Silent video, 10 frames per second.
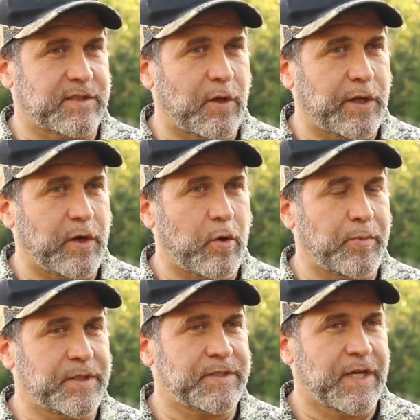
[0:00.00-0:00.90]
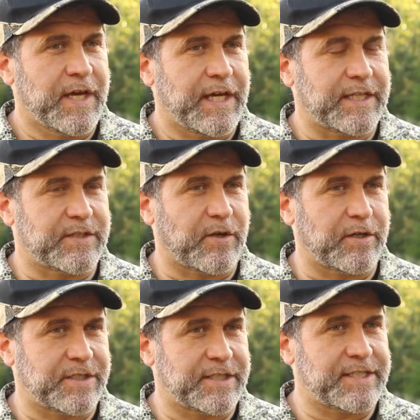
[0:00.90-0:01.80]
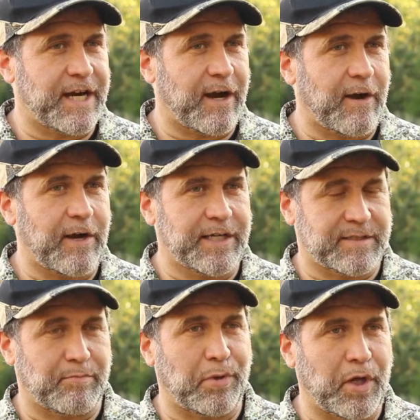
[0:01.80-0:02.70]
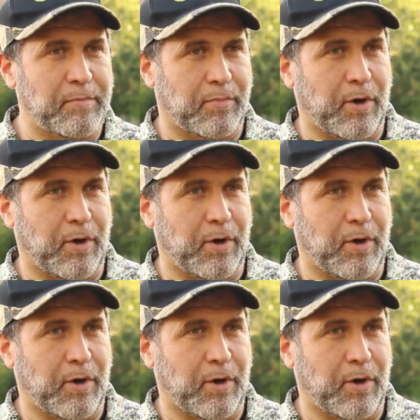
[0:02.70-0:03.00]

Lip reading: slowly opens, it starts to tear. It's a blunt